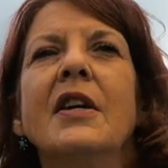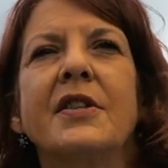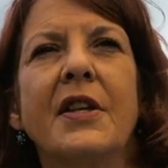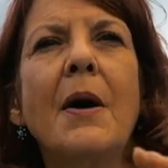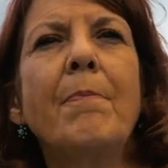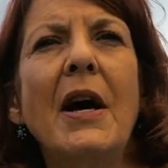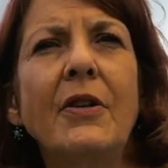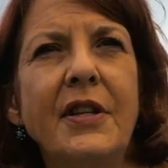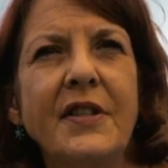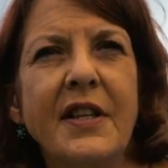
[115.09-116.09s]
So that
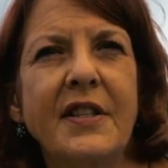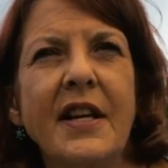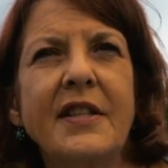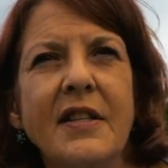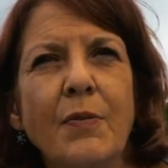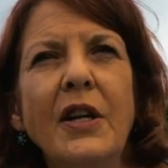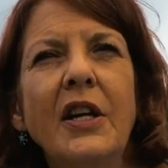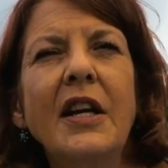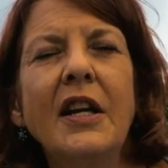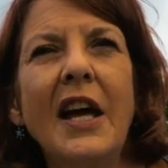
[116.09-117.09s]
bound his successors. When
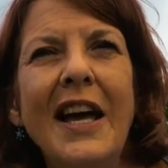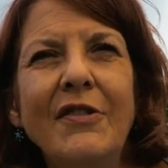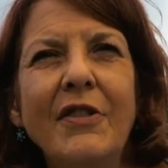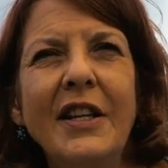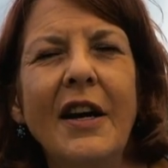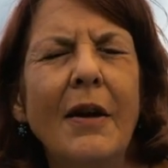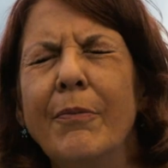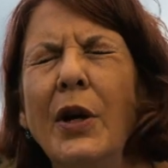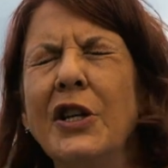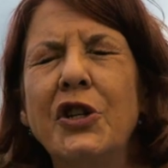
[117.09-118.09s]

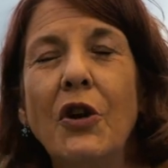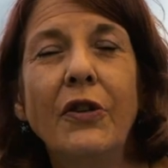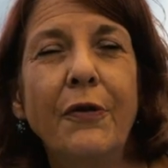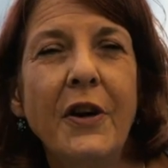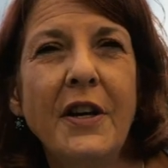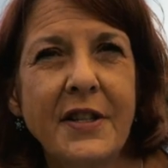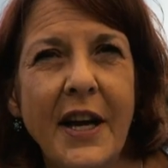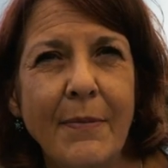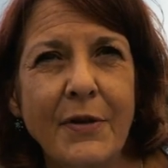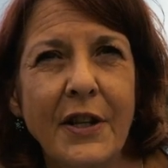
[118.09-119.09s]
John I
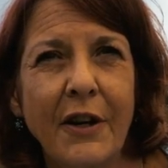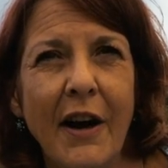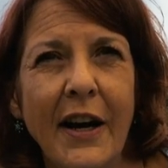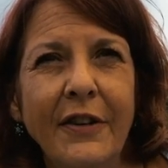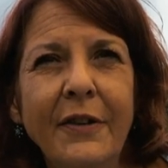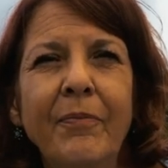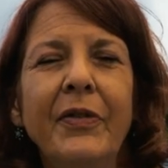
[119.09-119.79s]
came to the crown,